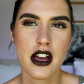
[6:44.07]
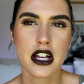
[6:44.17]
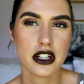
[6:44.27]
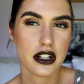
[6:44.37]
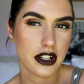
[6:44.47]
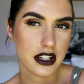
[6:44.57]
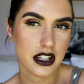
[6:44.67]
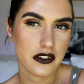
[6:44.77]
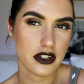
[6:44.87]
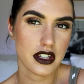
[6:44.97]
to
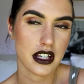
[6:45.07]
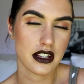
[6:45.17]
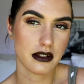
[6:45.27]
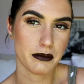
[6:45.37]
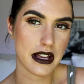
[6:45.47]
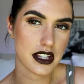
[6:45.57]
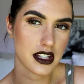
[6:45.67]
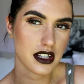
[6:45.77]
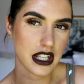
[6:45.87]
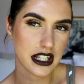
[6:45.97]
give your skin the
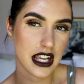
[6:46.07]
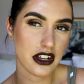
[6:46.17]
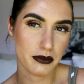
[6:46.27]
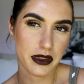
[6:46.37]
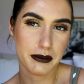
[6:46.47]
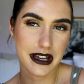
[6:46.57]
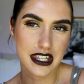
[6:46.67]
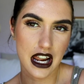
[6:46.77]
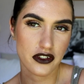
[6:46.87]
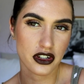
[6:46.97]
best, like to get the best
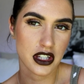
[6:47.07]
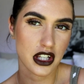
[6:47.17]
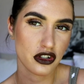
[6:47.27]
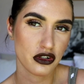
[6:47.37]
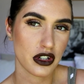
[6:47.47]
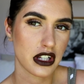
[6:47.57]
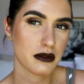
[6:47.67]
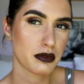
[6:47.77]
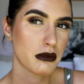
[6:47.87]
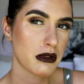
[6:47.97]
out of your skin, you do need to
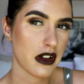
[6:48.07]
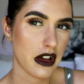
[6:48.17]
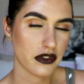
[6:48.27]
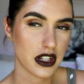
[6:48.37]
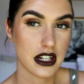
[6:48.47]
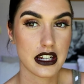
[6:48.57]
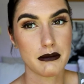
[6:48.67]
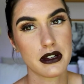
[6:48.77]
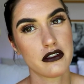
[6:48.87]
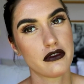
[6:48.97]
put a bit of effort in and a
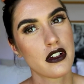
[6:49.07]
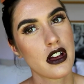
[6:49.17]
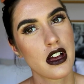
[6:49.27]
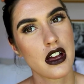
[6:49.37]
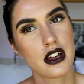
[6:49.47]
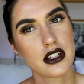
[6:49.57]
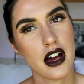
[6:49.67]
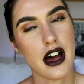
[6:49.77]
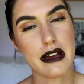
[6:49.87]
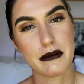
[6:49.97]
bit of
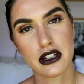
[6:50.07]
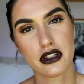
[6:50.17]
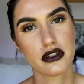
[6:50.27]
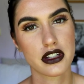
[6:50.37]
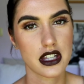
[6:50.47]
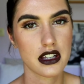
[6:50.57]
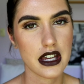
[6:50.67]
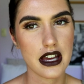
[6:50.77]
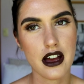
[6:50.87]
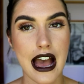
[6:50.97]
time into your
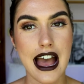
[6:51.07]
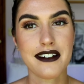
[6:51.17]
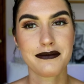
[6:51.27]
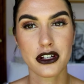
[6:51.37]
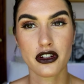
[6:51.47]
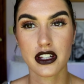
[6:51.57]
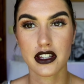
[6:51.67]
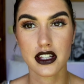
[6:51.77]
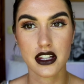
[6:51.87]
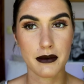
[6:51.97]
skincare. I have been using
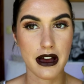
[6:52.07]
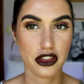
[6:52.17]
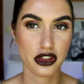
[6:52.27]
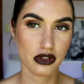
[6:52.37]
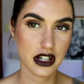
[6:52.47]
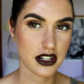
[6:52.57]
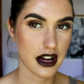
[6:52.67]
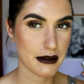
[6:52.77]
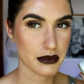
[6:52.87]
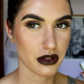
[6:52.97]
this about three
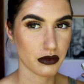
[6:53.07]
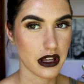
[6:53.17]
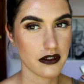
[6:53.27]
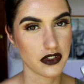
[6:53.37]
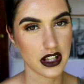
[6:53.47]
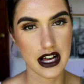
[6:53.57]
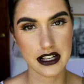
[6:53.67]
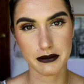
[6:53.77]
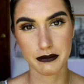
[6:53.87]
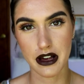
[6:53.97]
times a week for the
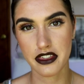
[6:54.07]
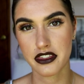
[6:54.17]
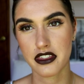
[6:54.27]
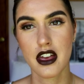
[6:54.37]
last month